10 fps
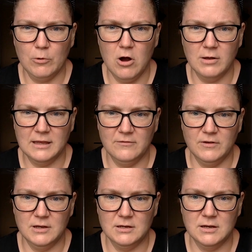were all
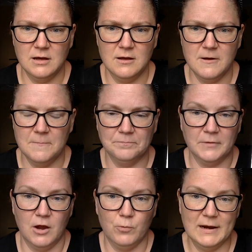given um,
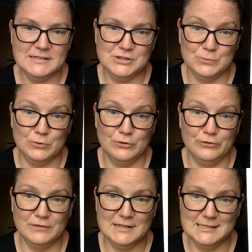a raise the
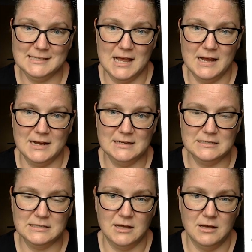roof
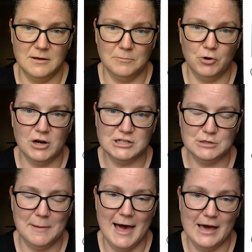designs um, cross
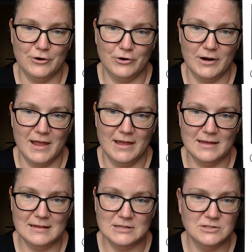stitch pattern,
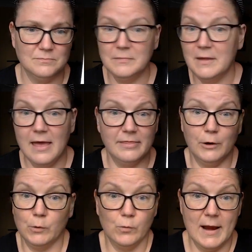and
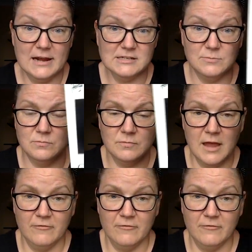they were random.